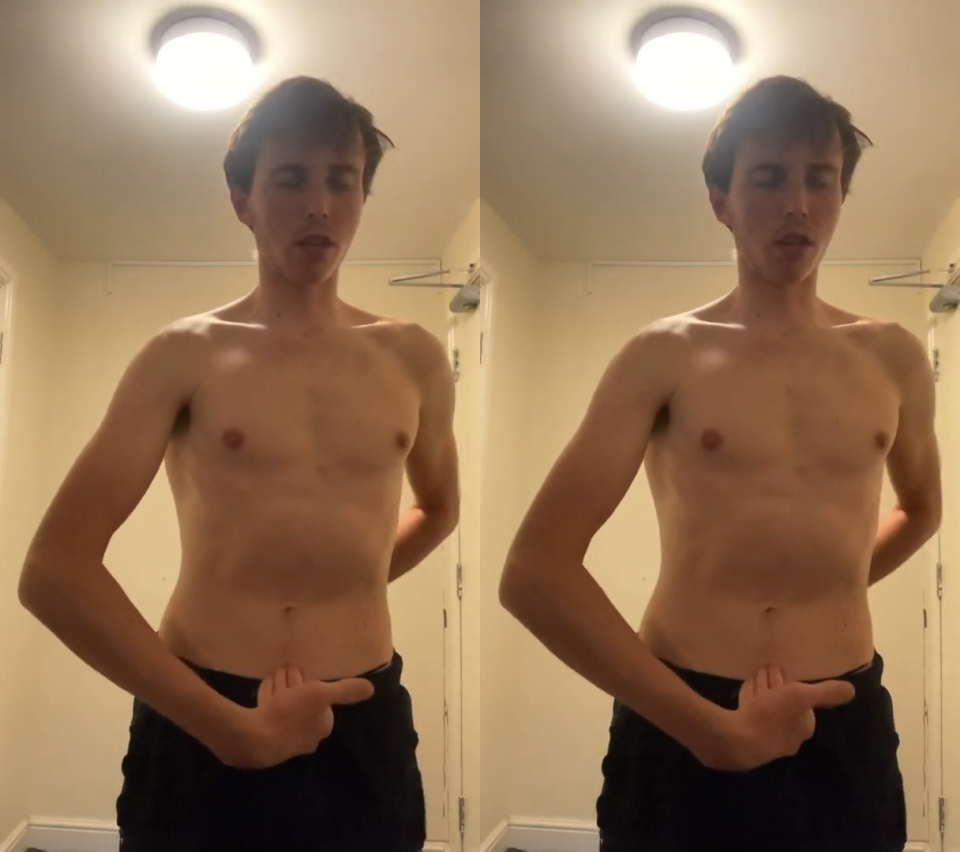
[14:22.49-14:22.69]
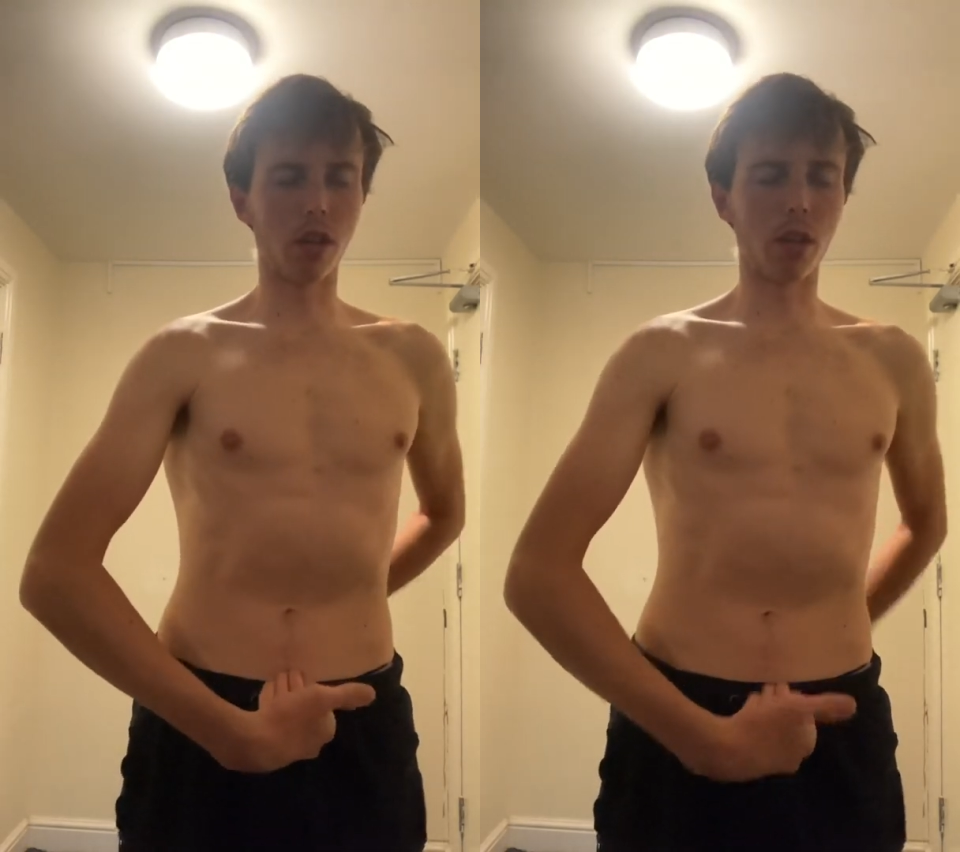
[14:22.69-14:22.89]

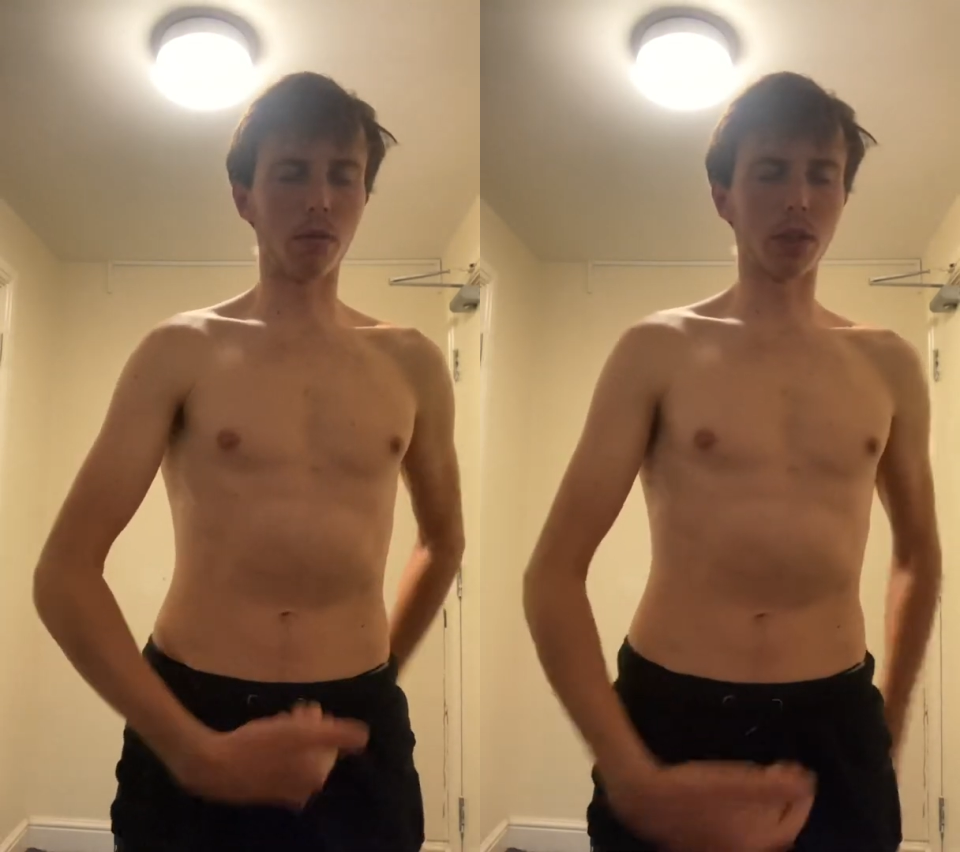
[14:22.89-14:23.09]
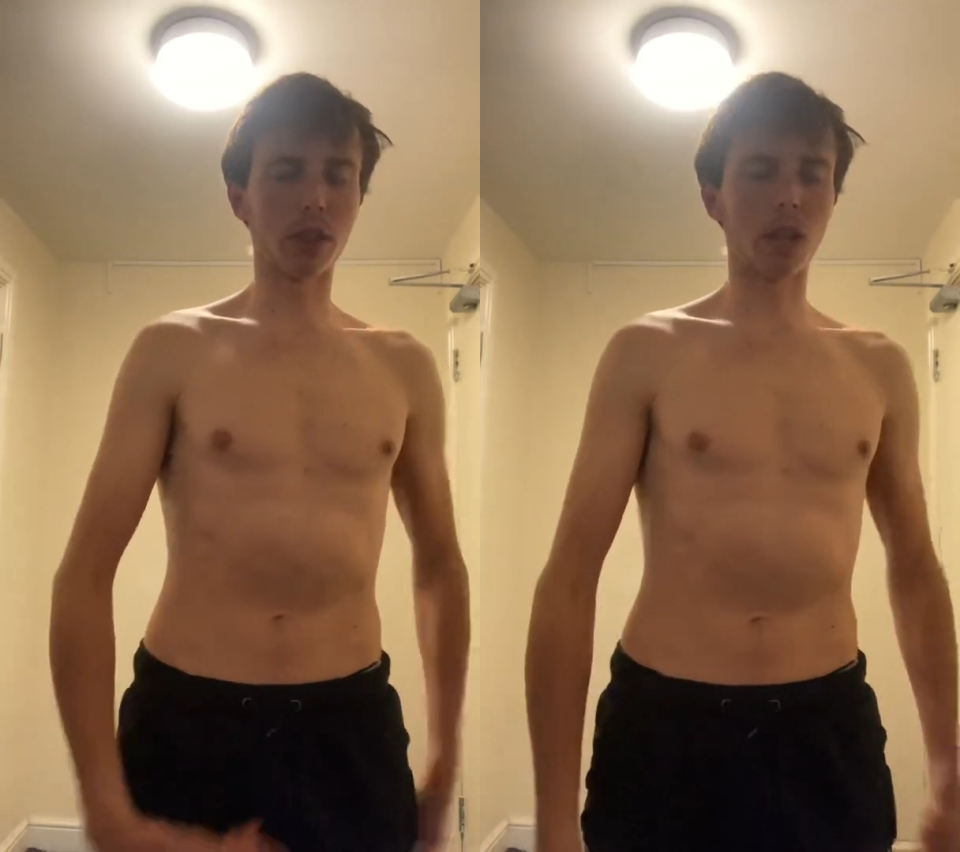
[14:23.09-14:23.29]
the lower
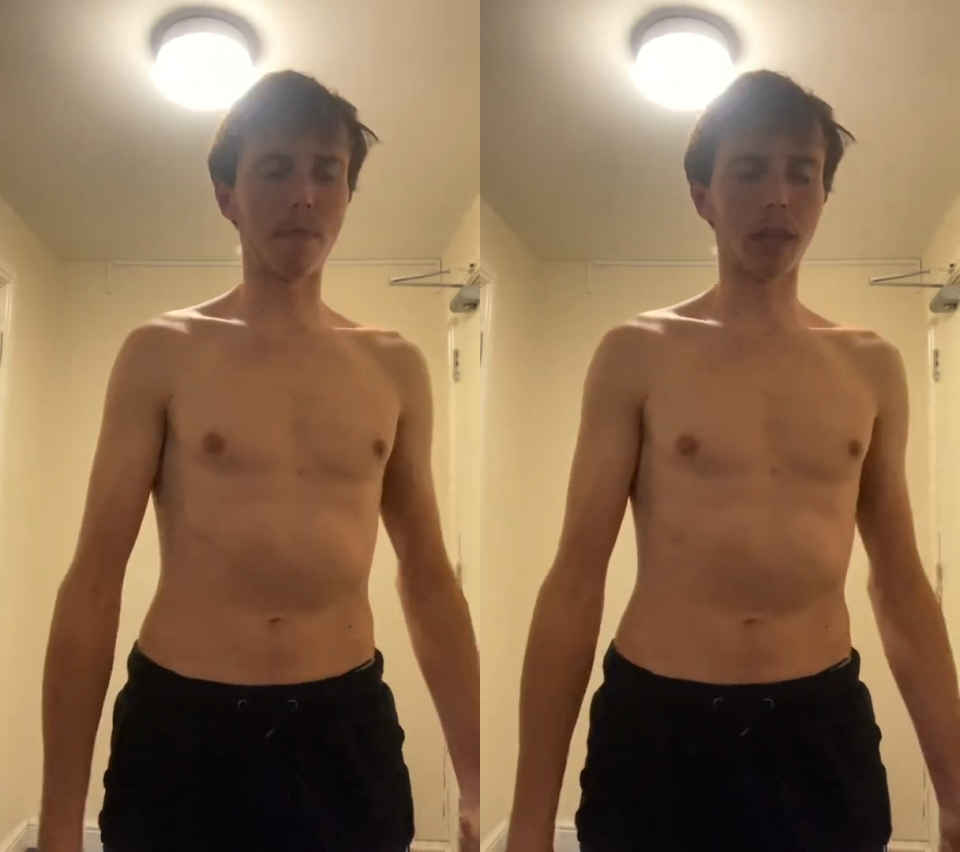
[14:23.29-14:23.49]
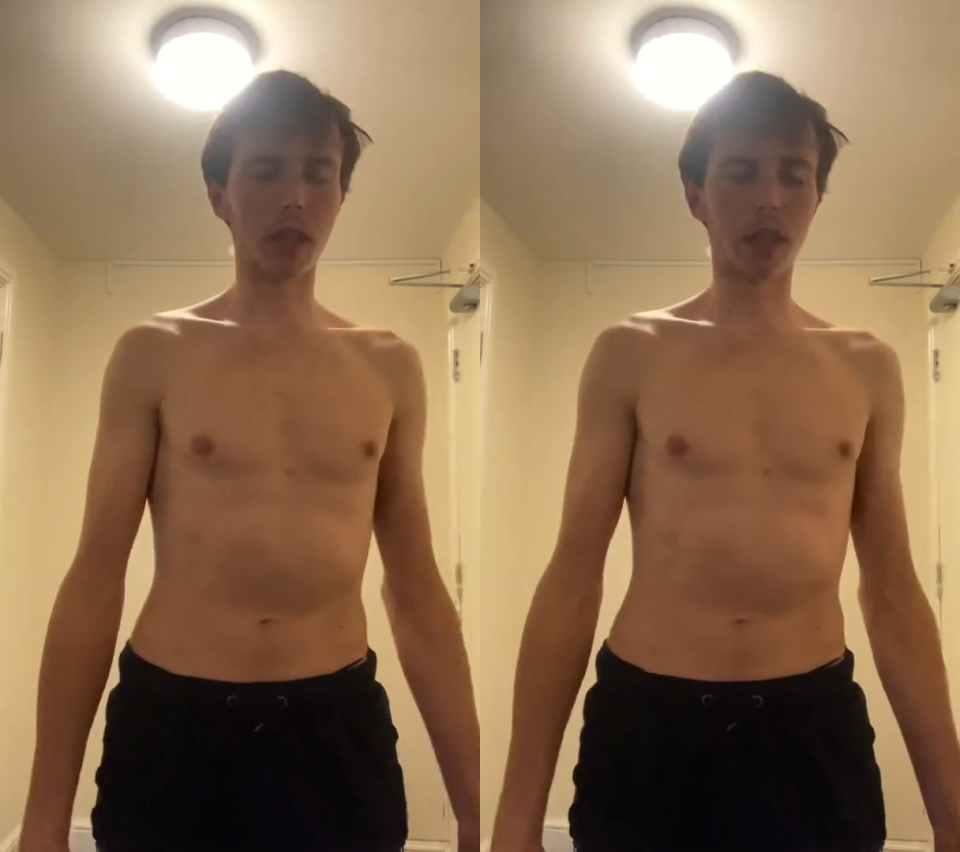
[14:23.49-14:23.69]

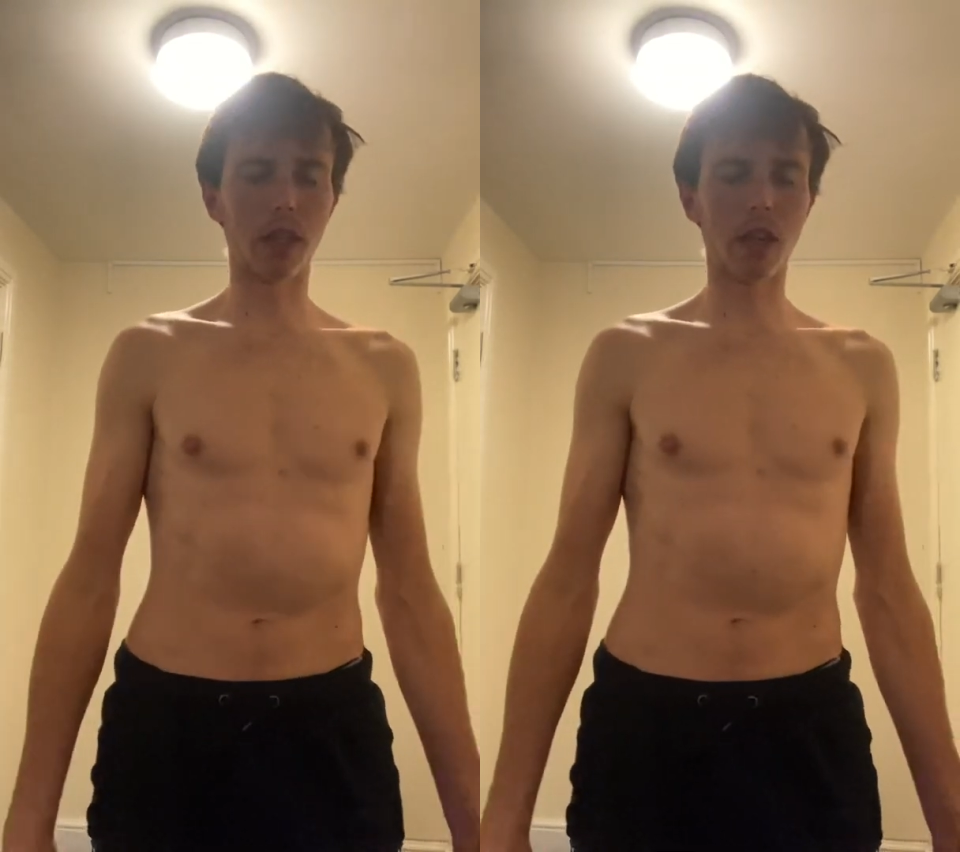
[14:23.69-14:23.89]
stomach,